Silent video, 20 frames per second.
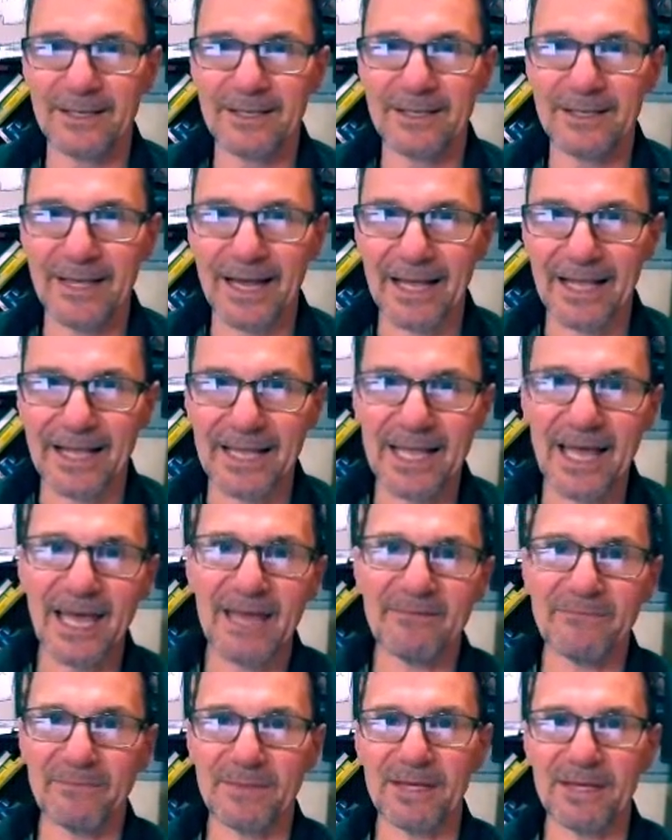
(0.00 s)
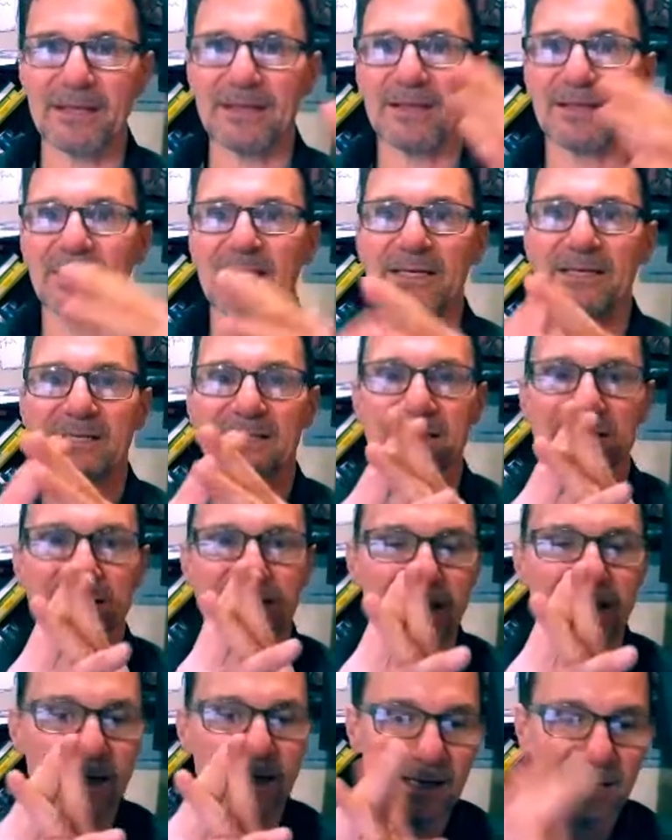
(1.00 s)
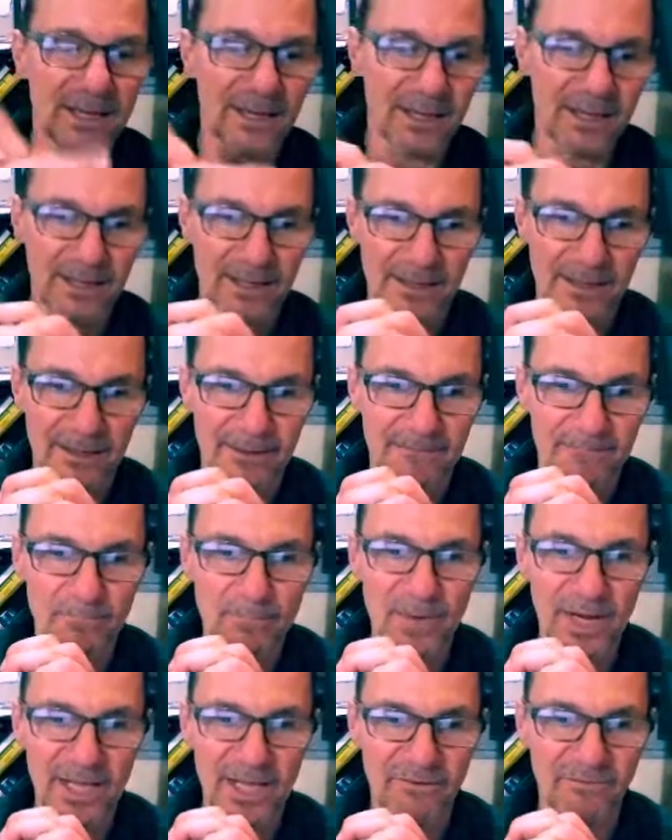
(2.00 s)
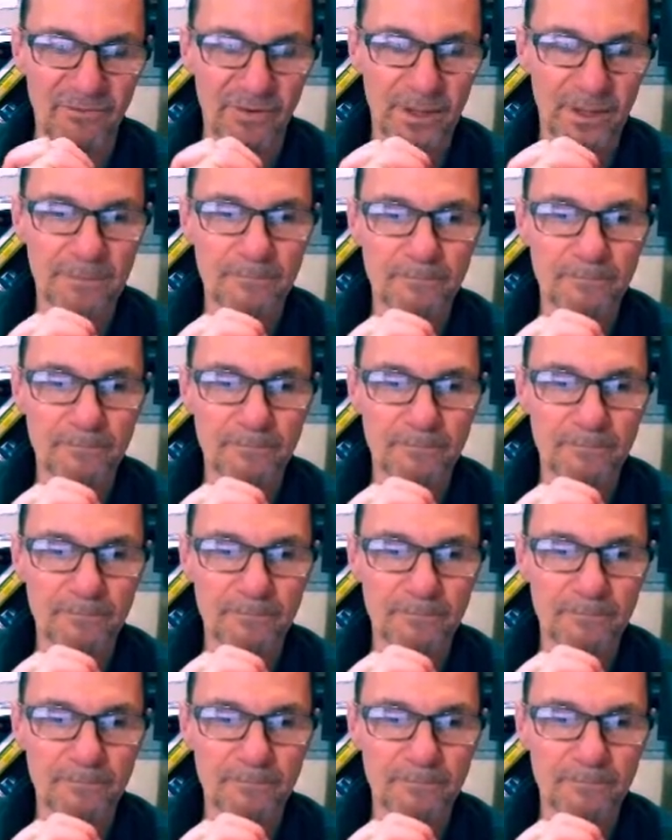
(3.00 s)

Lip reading: that gave me this benefit.